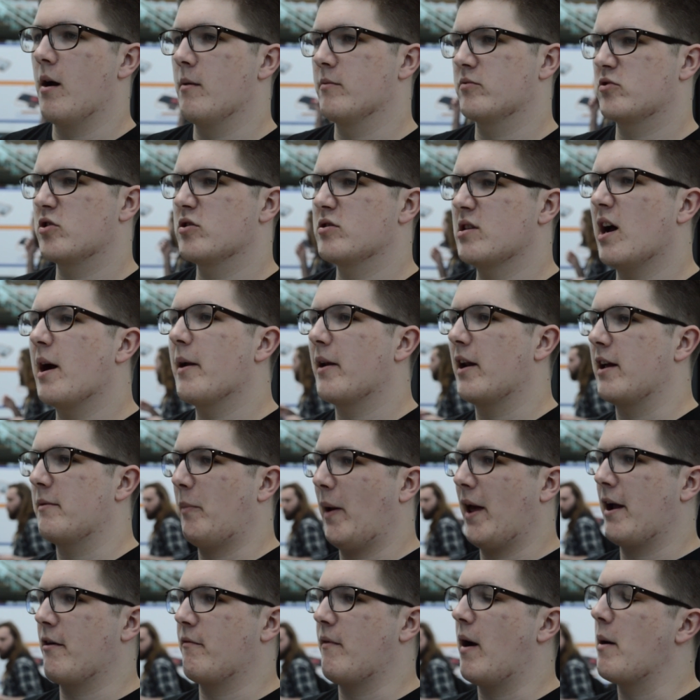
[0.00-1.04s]
So I started like
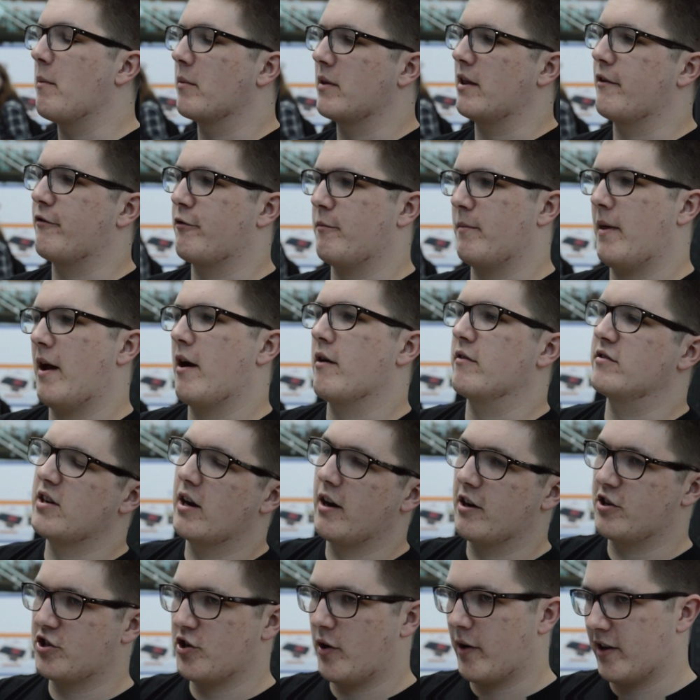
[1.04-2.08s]
playing around with it from there and
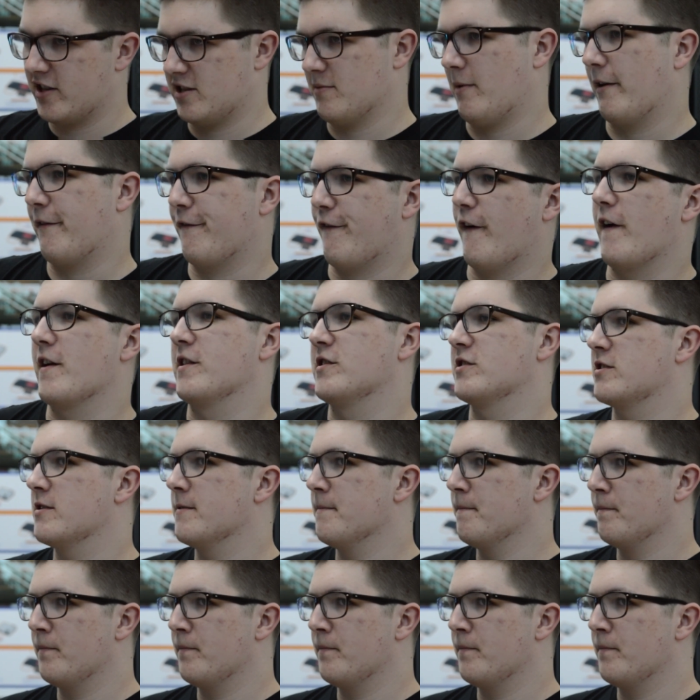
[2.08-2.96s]
started showing it to my friends,